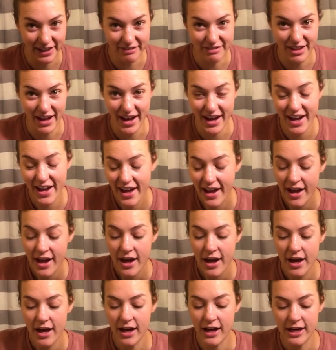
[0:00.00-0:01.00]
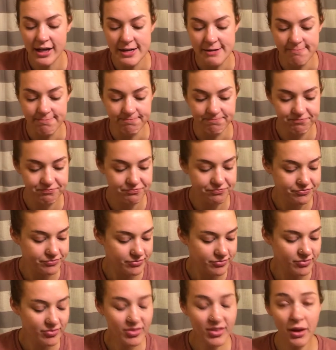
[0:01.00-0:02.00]
love that. Um,
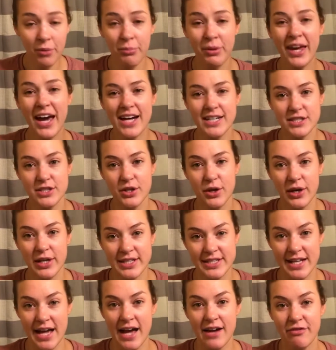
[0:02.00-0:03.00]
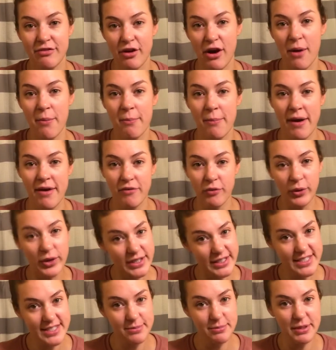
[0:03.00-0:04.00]
but yeah, so aside from my
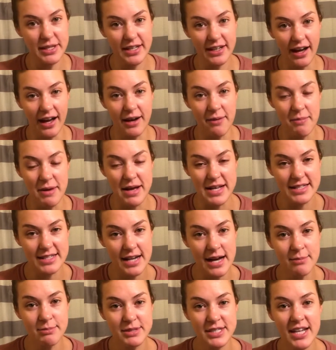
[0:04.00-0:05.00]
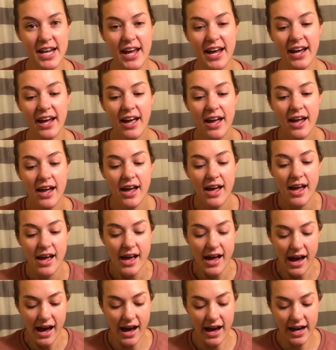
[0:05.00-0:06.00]
voice being kind of messed up today,
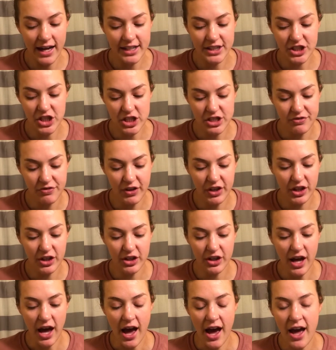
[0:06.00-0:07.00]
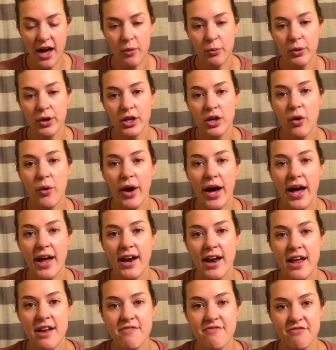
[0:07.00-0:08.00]
I just figured I would go
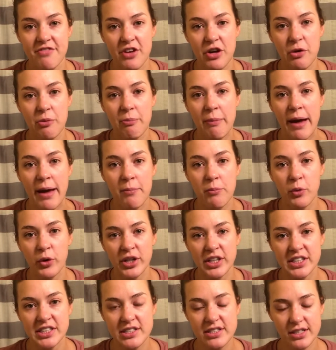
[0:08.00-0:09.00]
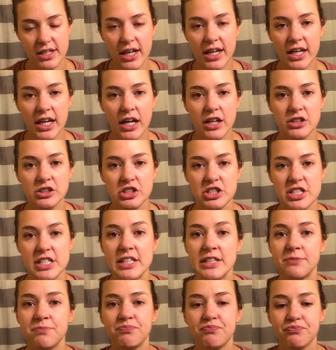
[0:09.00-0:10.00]
ahead and film my morning skincare
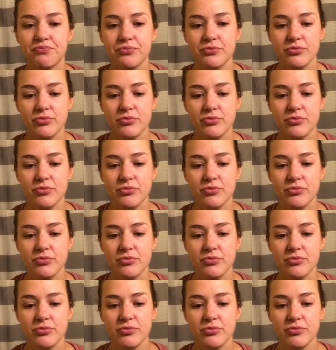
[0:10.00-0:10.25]
routine.